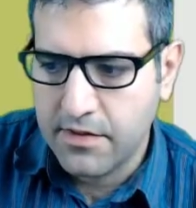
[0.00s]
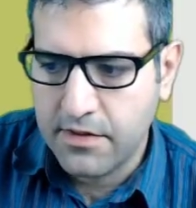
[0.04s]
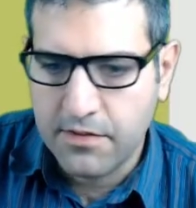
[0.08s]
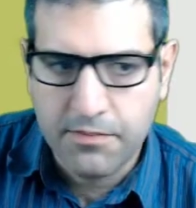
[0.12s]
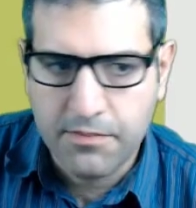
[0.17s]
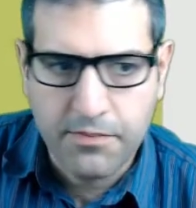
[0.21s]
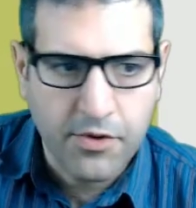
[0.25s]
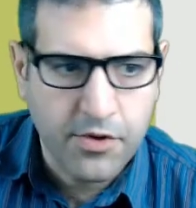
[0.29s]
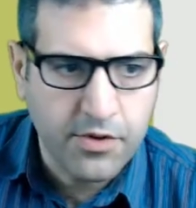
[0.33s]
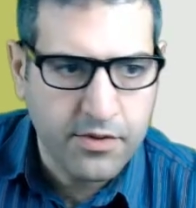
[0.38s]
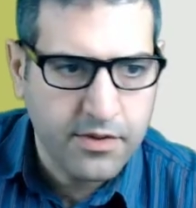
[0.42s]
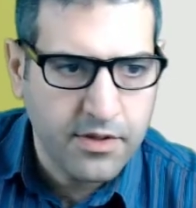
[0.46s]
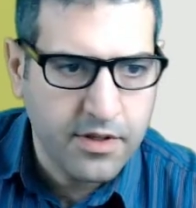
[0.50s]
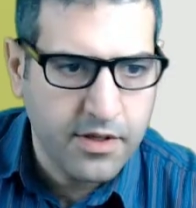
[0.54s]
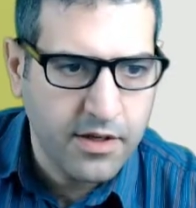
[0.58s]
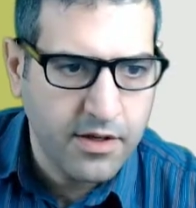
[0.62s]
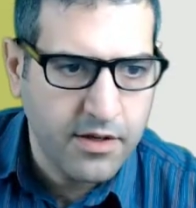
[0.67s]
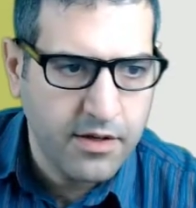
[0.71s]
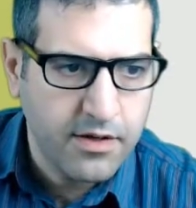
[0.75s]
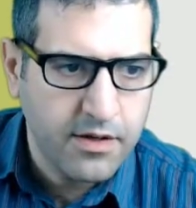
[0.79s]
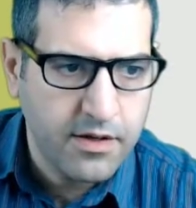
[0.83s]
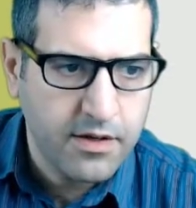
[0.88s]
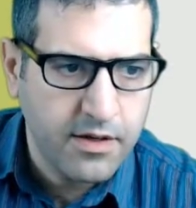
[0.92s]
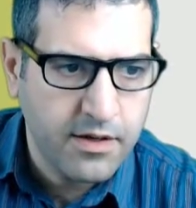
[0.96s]
the point
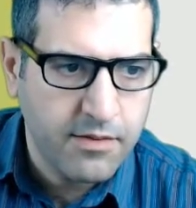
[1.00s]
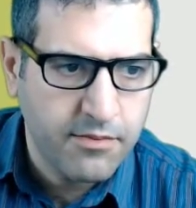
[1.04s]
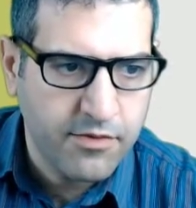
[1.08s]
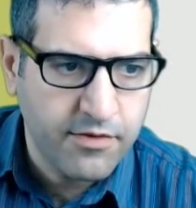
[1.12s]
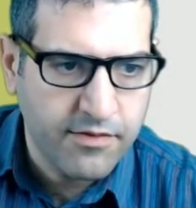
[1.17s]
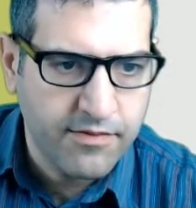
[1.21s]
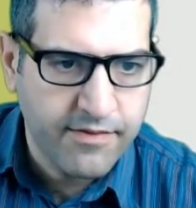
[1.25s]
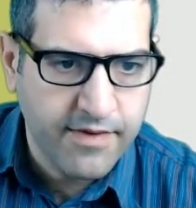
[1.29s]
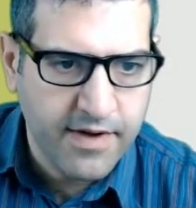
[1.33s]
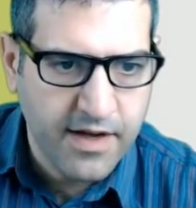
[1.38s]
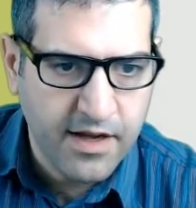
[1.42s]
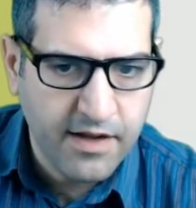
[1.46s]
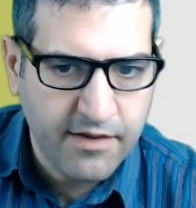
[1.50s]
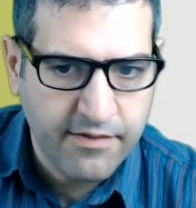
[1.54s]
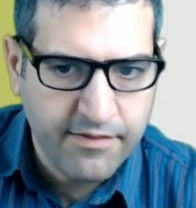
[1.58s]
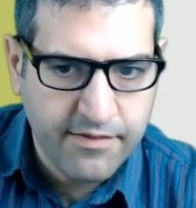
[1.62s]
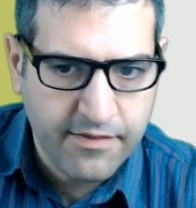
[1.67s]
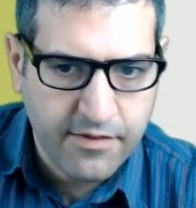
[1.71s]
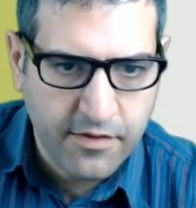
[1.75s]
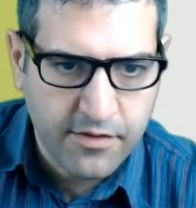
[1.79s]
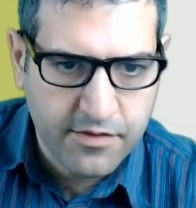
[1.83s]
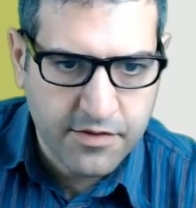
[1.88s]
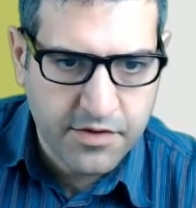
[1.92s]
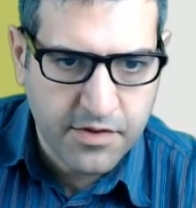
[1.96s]
here, number 5,
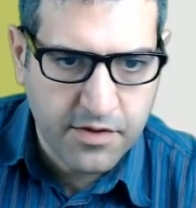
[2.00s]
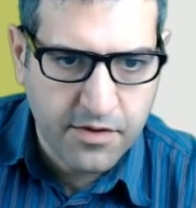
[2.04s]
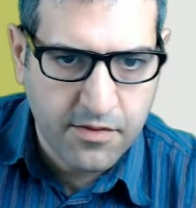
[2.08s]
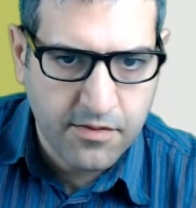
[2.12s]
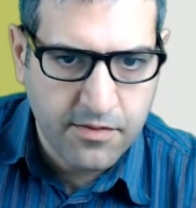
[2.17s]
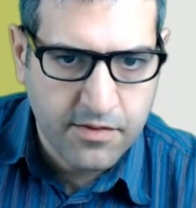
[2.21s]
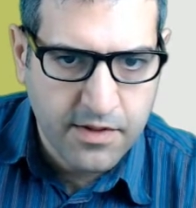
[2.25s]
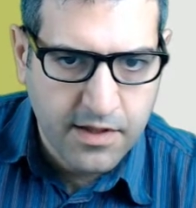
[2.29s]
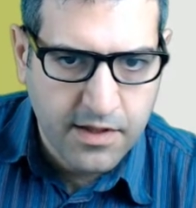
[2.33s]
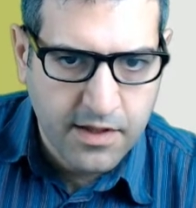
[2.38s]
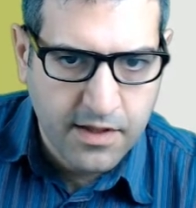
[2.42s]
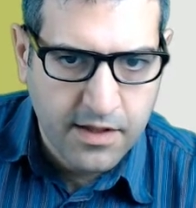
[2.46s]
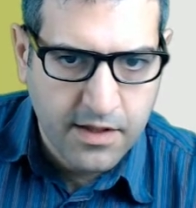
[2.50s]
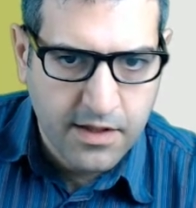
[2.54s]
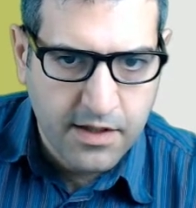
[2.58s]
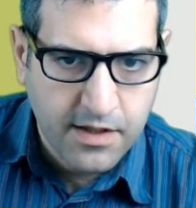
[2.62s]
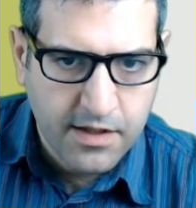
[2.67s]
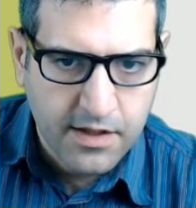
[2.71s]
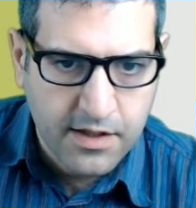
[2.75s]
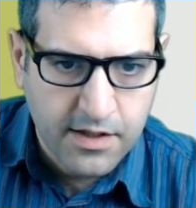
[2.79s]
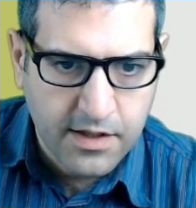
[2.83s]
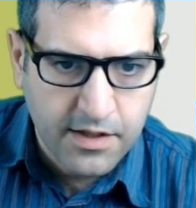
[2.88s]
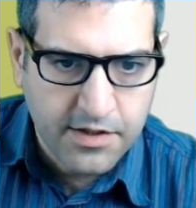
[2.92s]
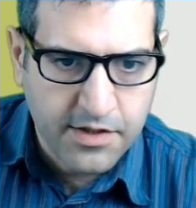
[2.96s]
also,
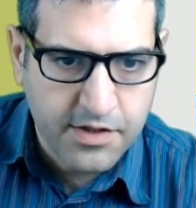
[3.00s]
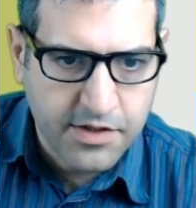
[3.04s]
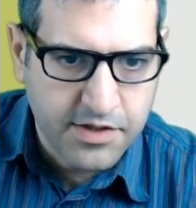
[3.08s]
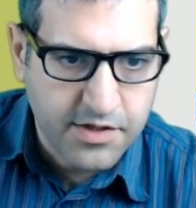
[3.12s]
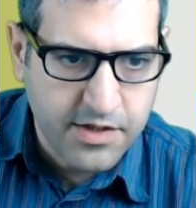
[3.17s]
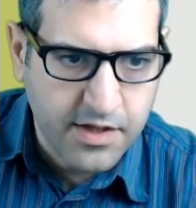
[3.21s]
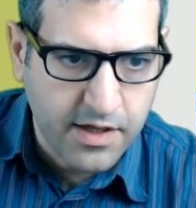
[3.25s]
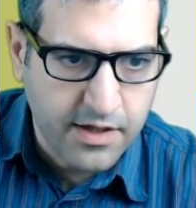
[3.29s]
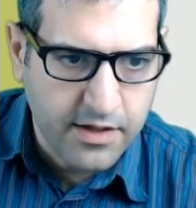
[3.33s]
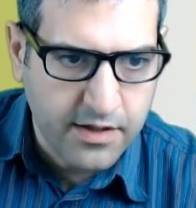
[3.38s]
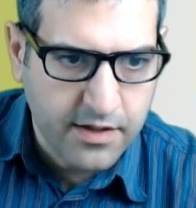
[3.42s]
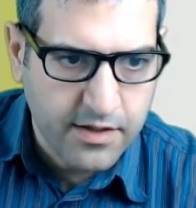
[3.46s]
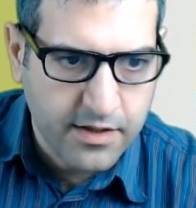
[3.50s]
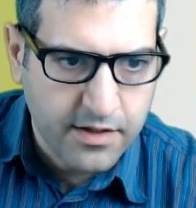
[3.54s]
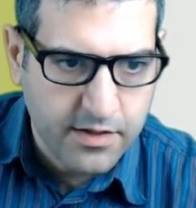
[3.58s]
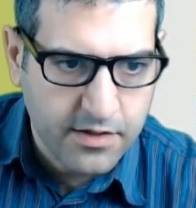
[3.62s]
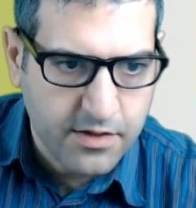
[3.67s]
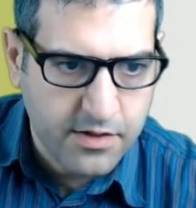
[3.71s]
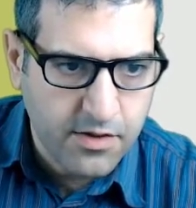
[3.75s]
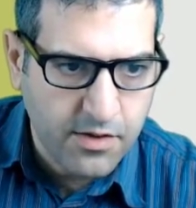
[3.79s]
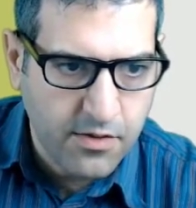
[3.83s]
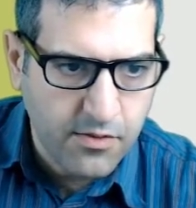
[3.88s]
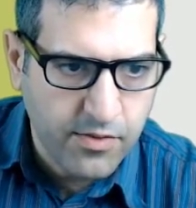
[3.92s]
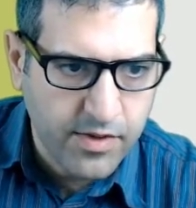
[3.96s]
it is done.
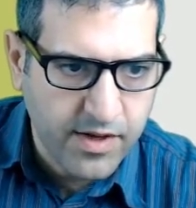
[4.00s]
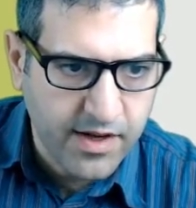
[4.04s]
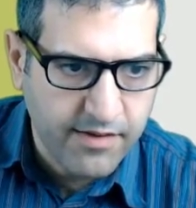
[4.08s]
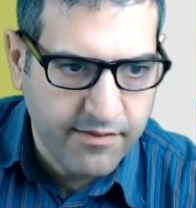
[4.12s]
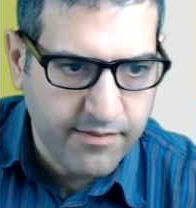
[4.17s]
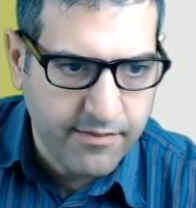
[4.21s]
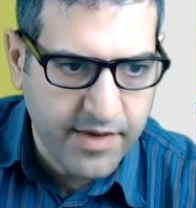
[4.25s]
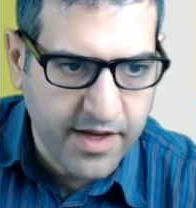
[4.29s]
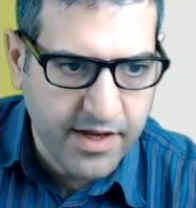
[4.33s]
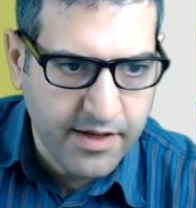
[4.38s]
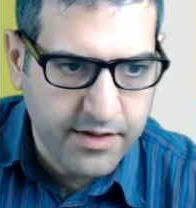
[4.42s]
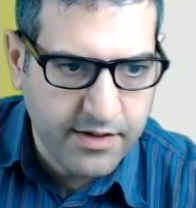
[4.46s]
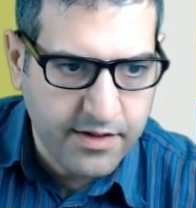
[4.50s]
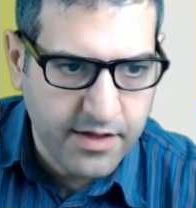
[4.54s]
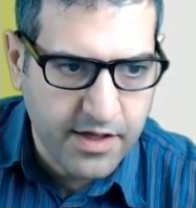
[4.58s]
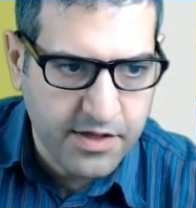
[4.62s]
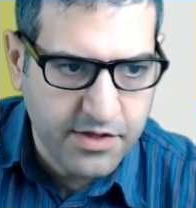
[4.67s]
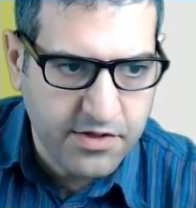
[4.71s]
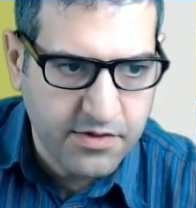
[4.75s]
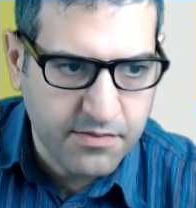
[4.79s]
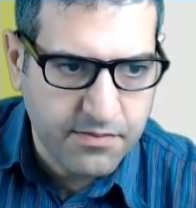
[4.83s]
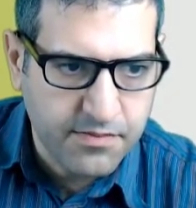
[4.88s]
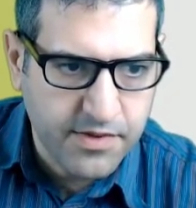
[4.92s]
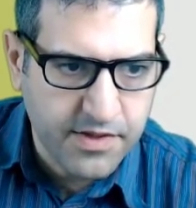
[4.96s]
So we have made the
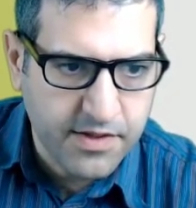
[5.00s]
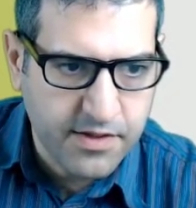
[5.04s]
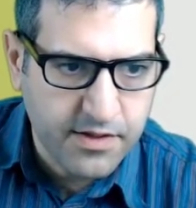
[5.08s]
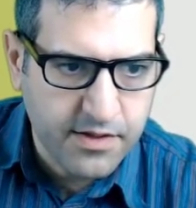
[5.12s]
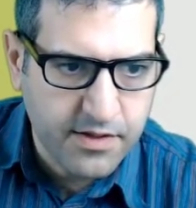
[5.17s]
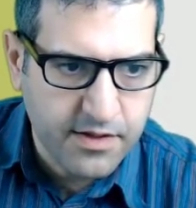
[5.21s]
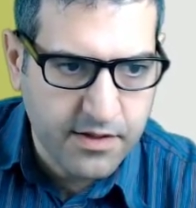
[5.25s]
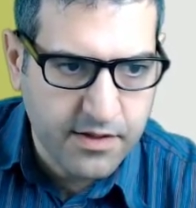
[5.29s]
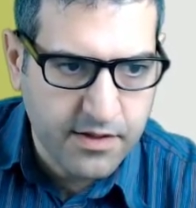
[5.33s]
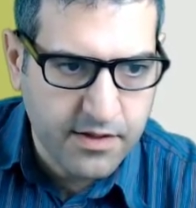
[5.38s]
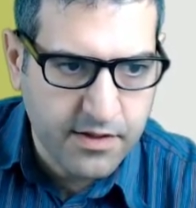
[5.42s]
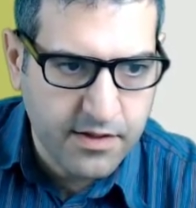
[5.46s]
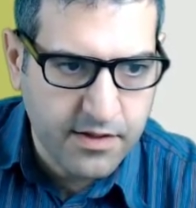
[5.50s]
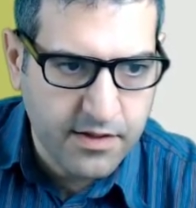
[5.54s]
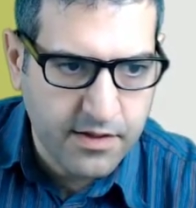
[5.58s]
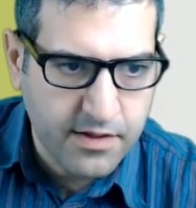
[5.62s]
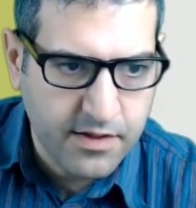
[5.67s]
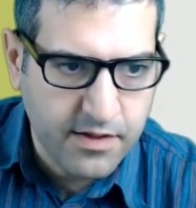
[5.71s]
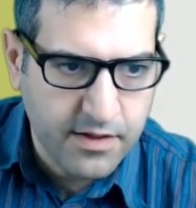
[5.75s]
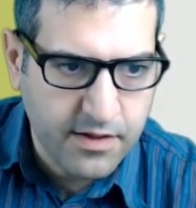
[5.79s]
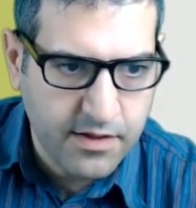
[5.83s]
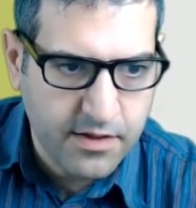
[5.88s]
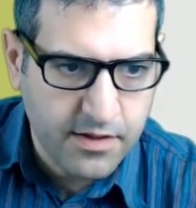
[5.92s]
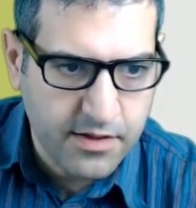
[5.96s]
DHCP
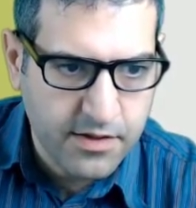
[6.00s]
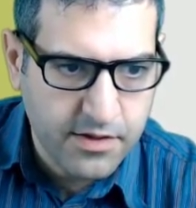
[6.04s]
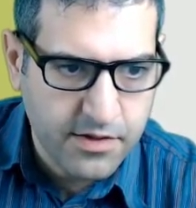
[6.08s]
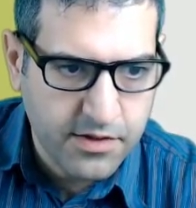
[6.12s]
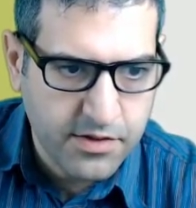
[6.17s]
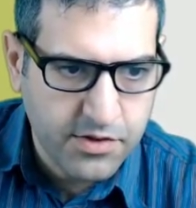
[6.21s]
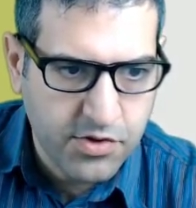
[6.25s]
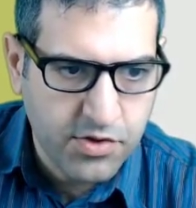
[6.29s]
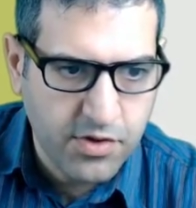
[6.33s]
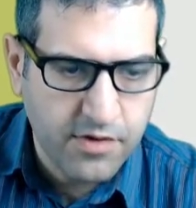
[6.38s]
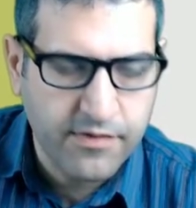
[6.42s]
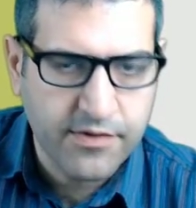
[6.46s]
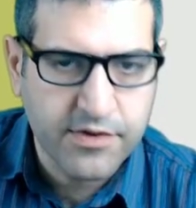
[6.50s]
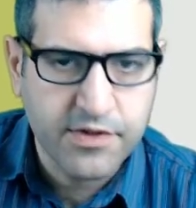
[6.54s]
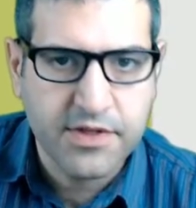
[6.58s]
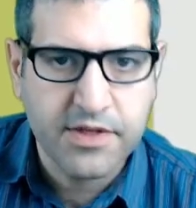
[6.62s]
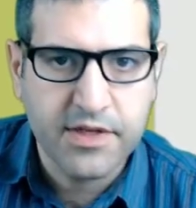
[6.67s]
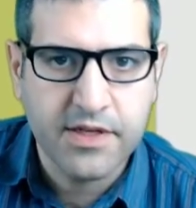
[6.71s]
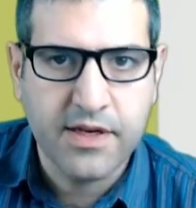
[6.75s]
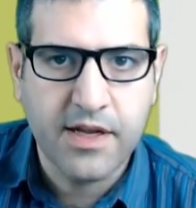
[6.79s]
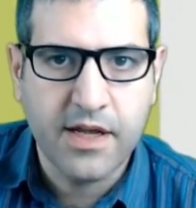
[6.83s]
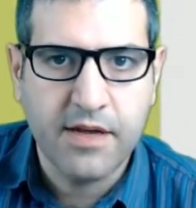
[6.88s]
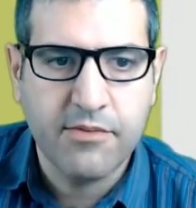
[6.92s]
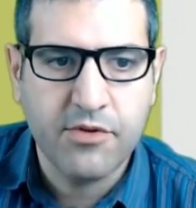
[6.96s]
service
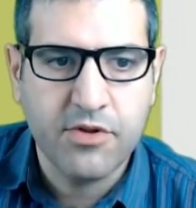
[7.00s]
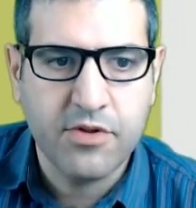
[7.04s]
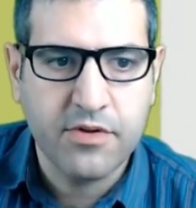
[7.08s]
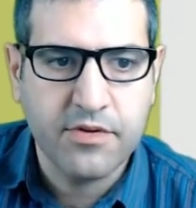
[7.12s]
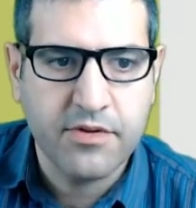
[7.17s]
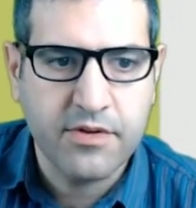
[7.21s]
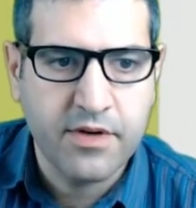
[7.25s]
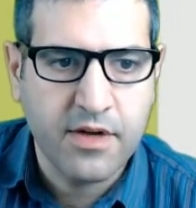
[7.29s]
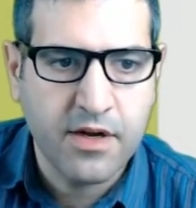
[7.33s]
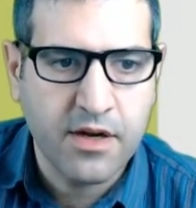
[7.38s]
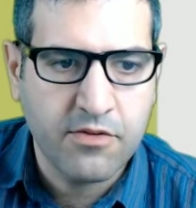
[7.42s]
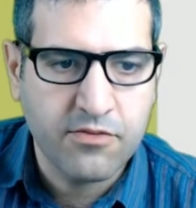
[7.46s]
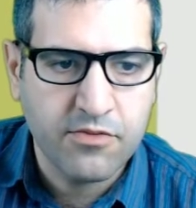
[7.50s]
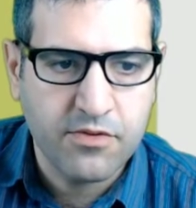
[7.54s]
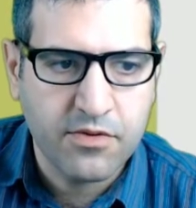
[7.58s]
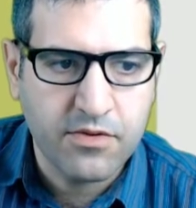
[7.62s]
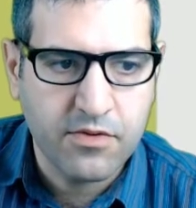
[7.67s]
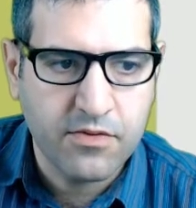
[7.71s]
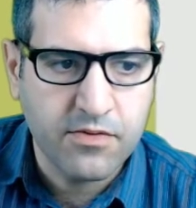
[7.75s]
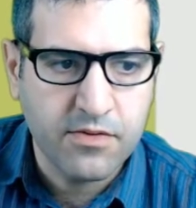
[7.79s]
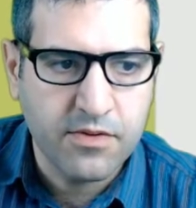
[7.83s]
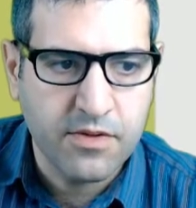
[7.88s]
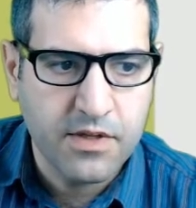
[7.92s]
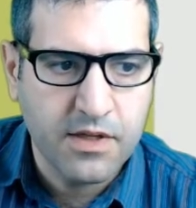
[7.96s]
enabled on router
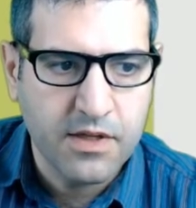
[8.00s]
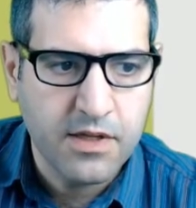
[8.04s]
2.